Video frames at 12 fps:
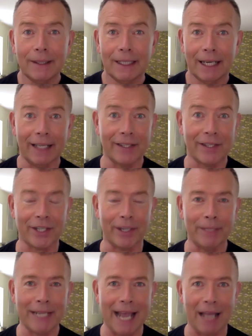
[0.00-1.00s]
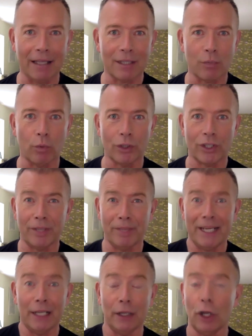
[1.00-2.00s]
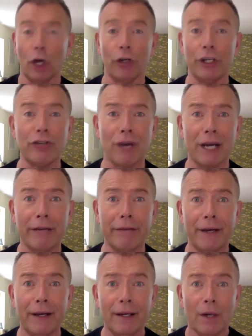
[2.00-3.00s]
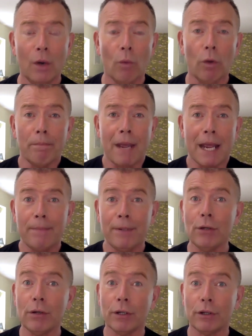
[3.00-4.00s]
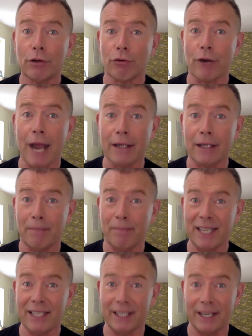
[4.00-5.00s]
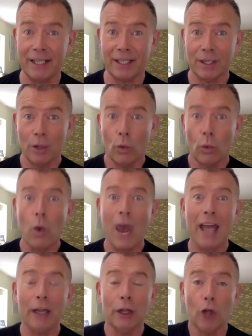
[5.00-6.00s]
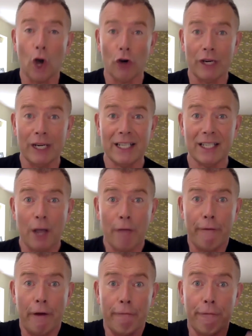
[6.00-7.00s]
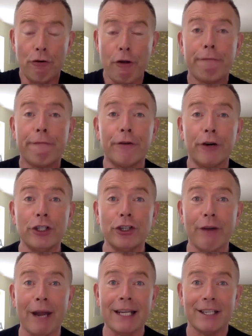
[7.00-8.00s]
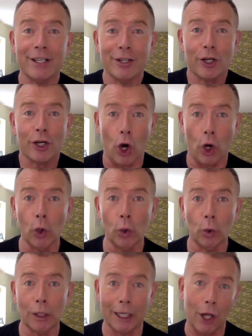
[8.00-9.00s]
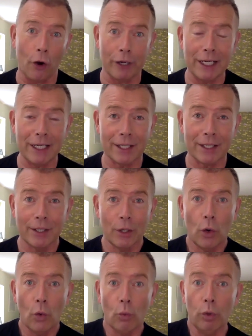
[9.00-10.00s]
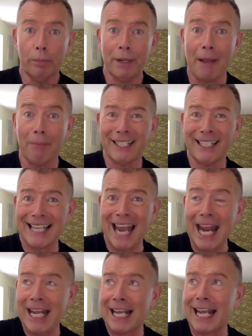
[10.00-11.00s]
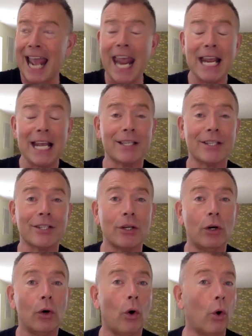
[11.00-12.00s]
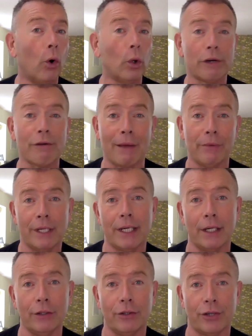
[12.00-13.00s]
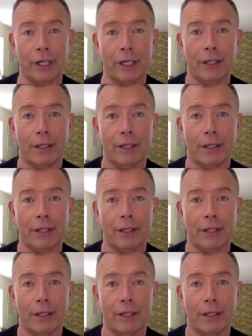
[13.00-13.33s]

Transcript: and somebody else wants to be a lorry driver, well, maybe you could create a business where lorries, refrigerated cold lorries, will be able to take cakes all around the country.